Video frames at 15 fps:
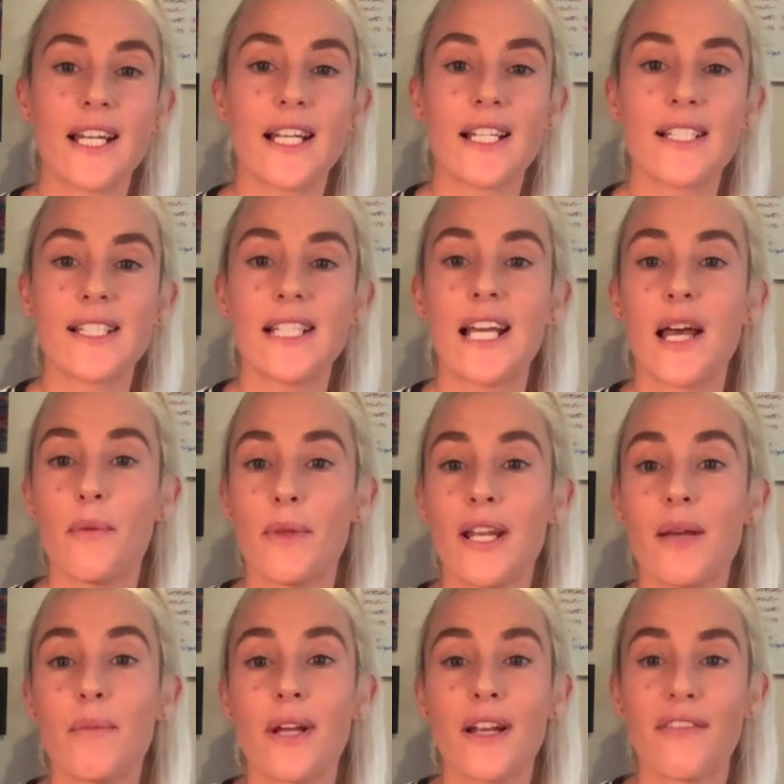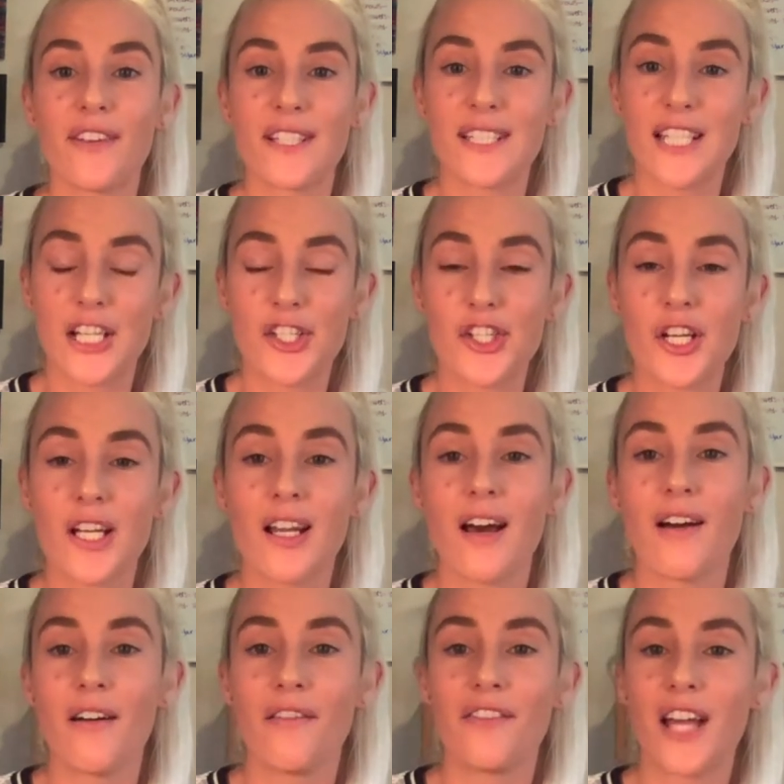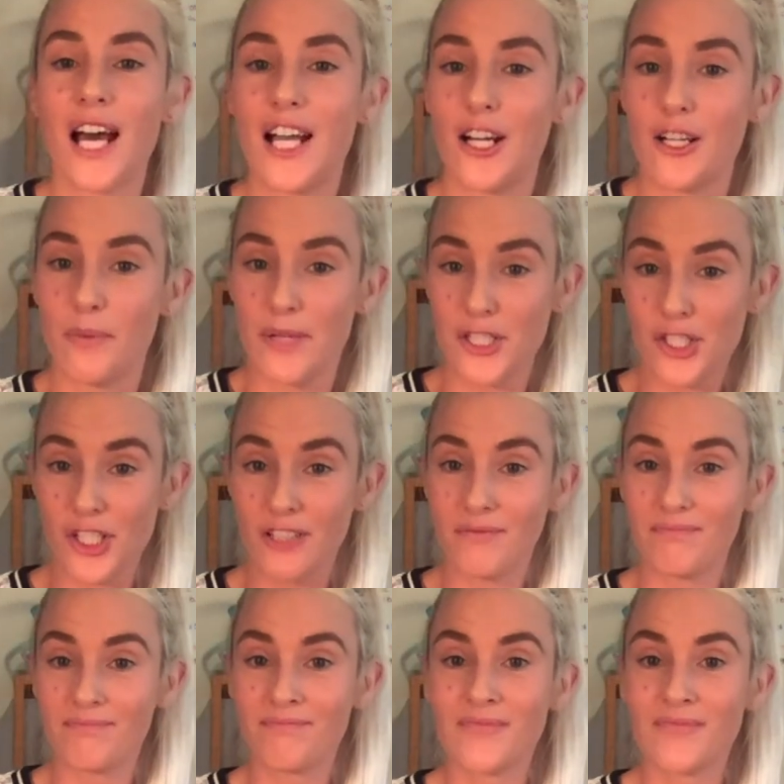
it is the eminent manifestation of the higher dimension.